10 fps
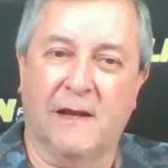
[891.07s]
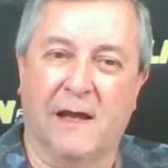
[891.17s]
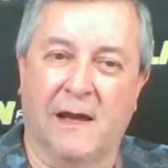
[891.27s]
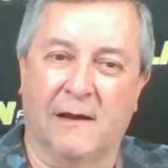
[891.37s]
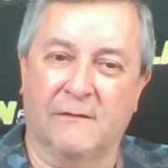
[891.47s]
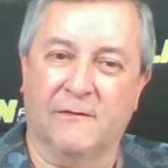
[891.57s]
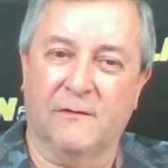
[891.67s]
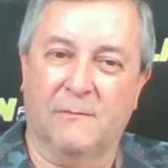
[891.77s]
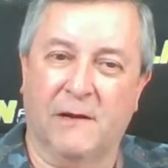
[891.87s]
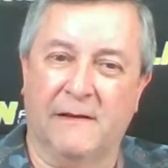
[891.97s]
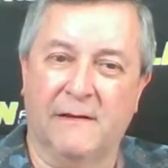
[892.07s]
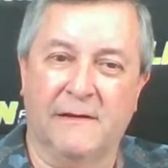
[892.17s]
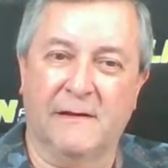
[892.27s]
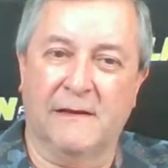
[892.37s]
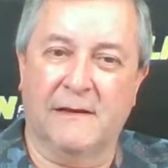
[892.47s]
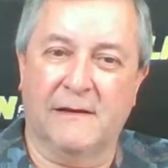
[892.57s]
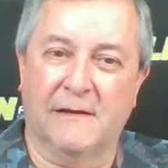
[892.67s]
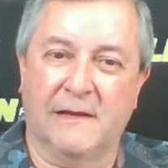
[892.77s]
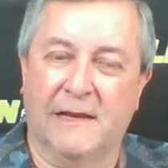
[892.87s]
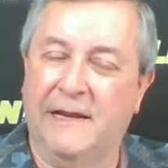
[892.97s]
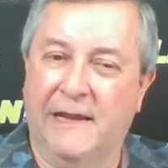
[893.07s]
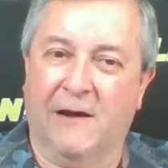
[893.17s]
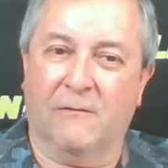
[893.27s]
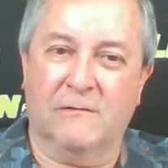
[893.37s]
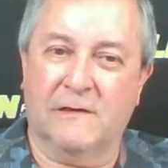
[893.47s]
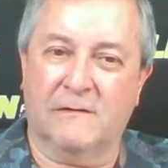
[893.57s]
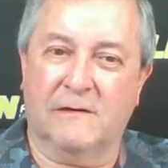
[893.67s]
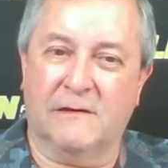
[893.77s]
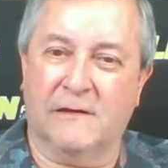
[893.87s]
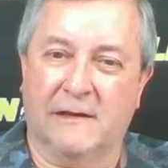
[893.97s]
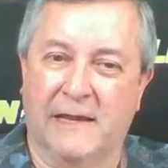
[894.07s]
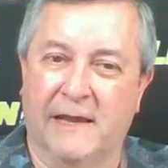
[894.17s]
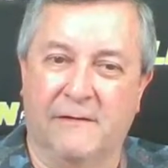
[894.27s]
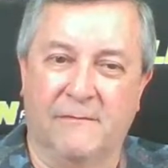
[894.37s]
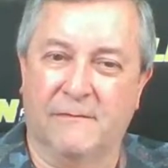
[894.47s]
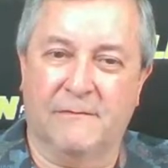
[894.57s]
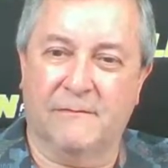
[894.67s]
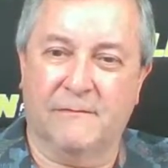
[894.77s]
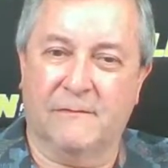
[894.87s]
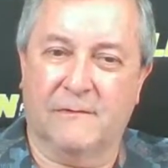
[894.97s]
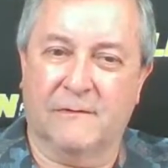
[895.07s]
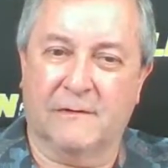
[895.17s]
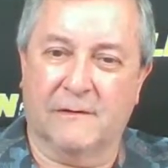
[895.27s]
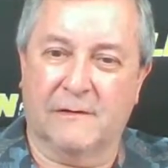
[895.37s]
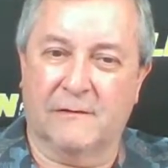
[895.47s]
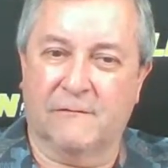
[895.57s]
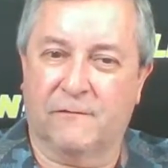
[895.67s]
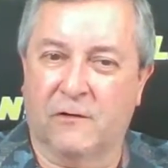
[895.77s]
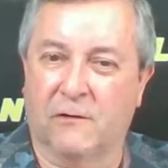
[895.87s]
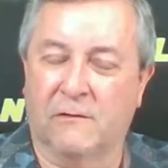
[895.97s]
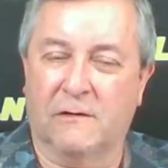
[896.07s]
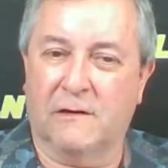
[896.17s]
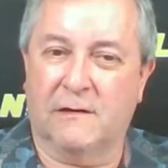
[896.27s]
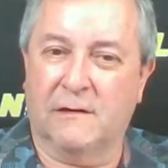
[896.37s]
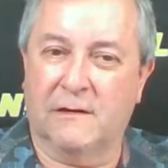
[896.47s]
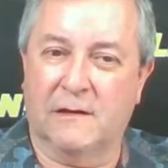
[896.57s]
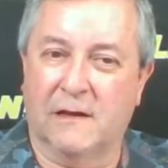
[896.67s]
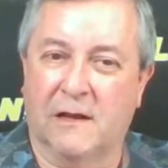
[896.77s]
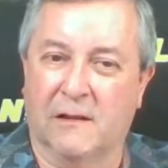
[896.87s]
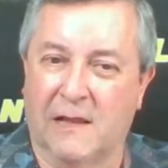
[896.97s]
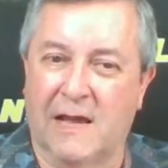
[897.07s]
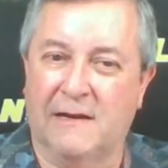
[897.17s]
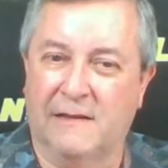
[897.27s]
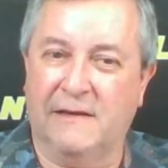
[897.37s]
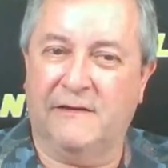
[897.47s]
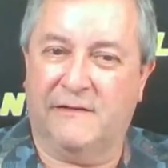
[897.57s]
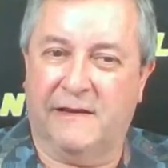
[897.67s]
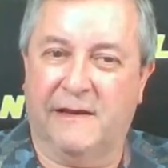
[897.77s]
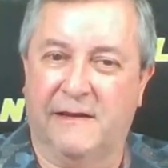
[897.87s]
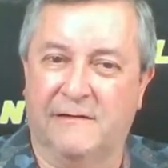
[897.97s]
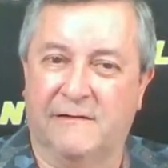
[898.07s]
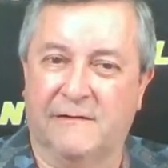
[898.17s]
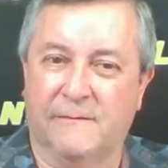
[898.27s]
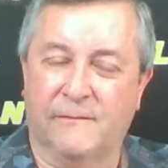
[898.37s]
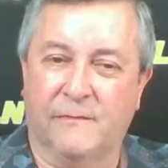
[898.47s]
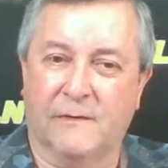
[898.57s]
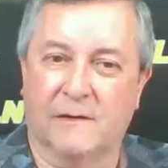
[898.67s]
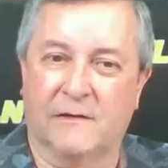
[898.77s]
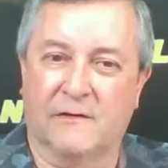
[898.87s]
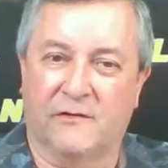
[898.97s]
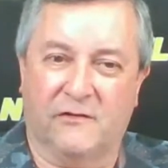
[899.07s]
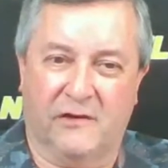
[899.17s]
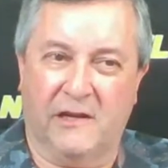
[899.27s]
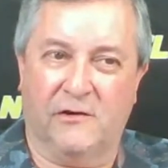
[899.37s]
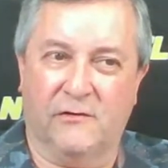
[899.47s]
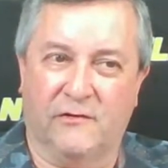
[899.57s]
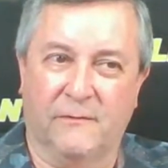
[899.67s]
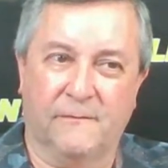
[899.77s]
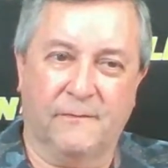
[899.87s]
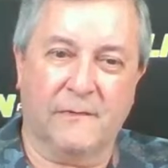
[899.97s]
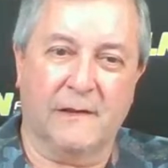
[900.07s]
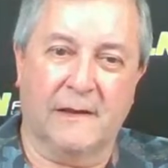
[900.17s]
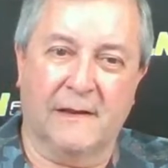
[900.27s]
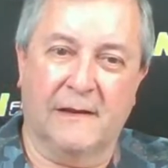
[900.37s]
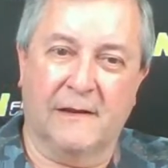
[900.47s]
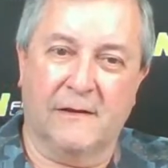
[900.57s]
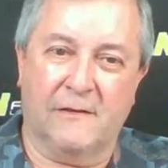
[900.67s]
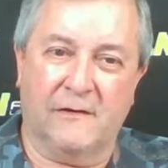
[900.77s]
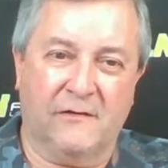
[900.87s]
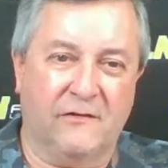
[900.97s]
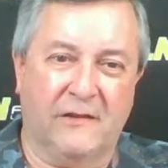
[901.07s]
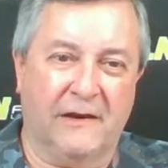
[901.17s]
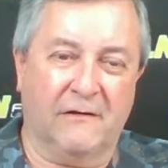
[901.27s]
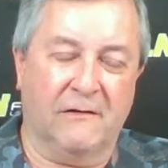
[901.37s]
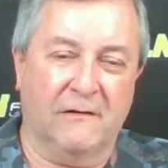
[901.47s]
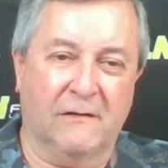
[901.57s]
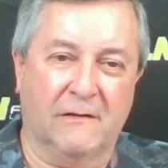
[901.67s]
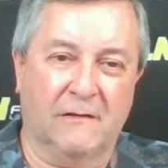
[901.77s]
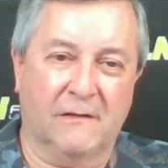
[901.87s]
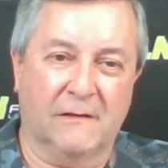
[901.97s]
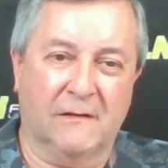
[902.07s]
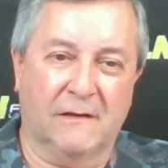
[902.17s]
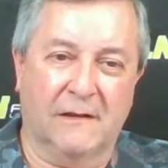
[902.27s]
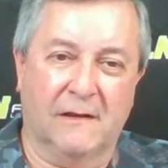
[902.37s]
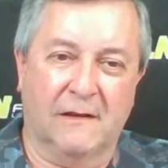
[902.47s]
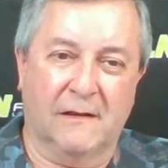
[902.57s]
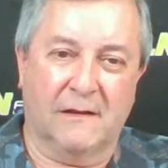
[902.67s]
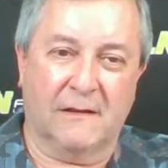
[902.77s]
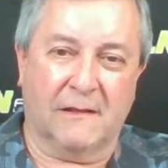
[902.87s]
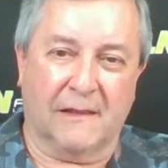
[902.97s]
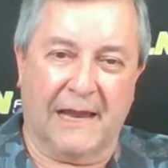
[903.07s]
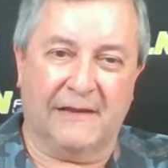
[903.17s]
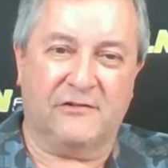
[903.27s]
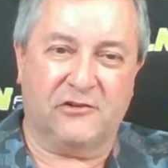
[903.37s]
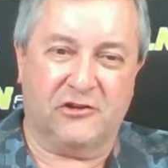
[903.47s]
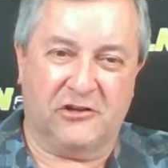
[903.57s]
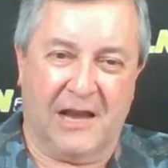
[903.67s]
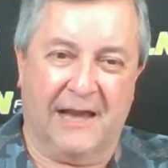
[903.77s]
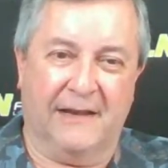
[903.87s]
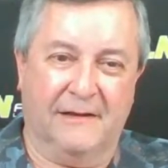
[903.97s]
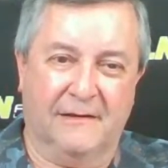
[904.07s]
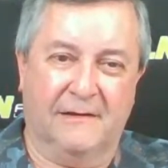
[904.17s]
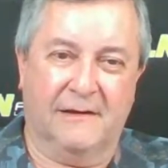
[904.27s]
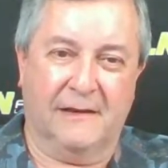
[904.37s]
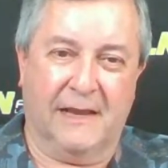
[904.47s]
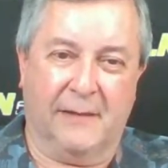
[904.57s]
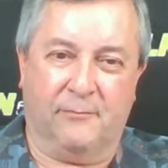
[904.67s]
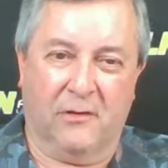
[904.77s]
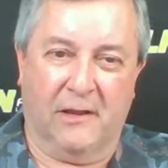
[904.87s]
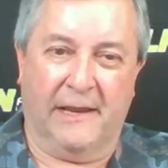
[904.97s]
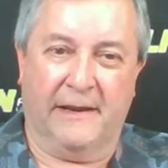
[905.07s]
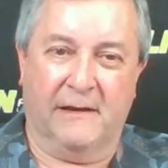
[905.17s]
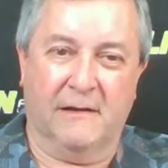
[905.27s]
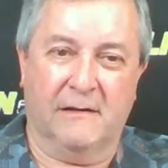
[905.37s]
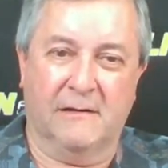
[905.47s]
But anyhow, again, for a lot of these kids, it's the seniors, this is their last shot at playing